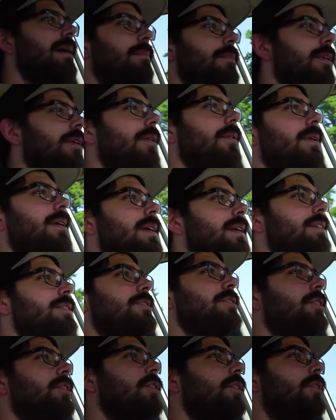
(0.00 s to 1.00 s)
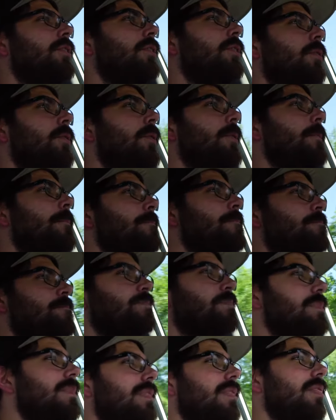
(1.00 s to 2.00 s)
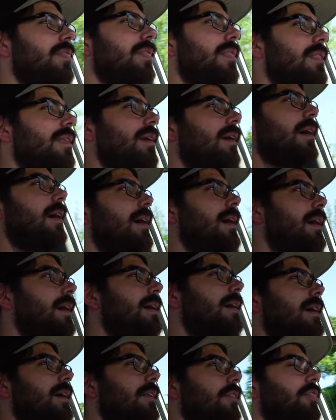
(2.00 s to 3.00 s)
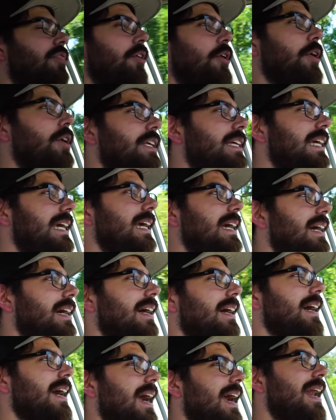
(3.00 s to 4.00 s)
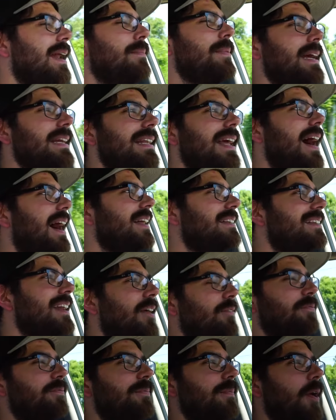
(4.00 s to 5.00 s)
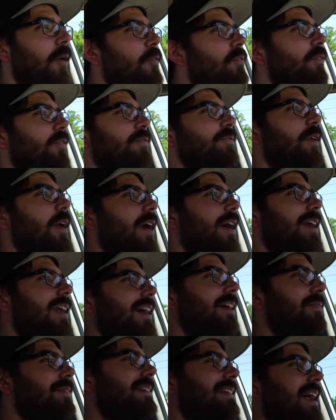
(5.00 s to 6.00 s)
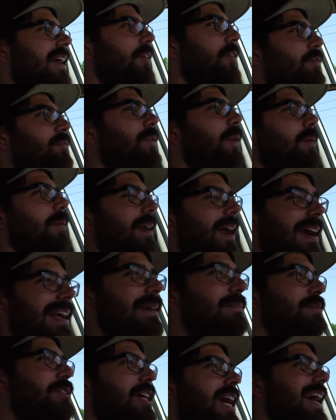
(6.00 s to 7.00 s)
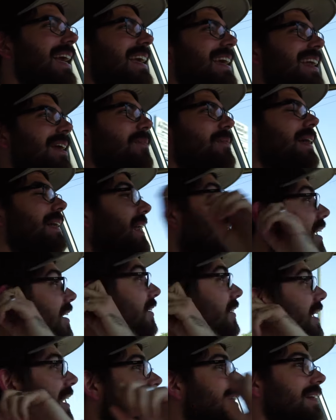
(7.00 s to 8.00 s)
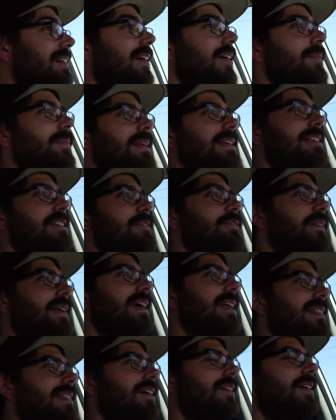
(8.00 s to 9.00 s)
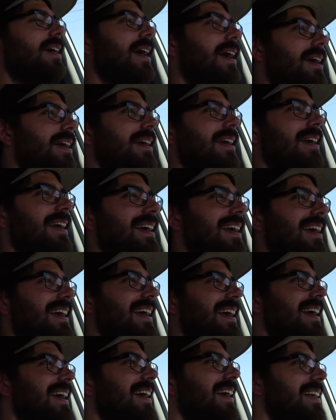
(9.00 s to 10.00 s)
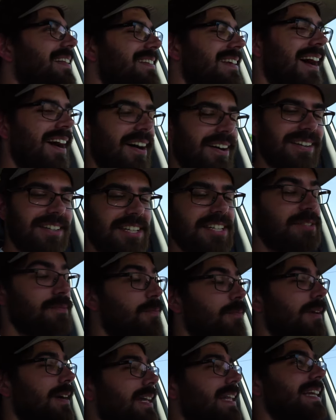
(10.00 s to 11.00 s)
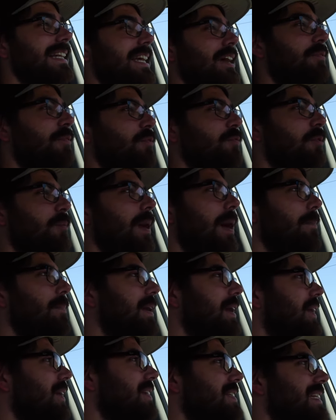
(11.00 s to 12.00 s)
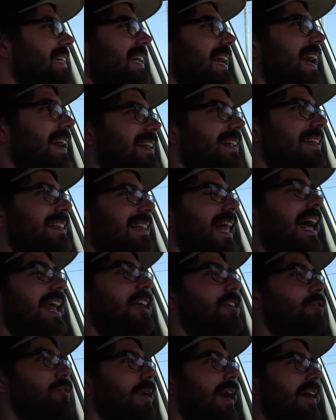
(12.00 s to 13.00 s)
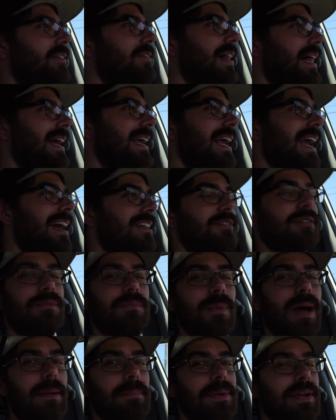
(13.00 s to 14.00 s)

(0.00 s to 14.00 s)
I'm going into uh, third gear, and I'm like, nah, it's not over far enough. It's not over far. But I keep checking. I'm like, oh, okay, no, this is fifth. Okay. So just really different from my BRZ. I did a lot of travel, I guess, with my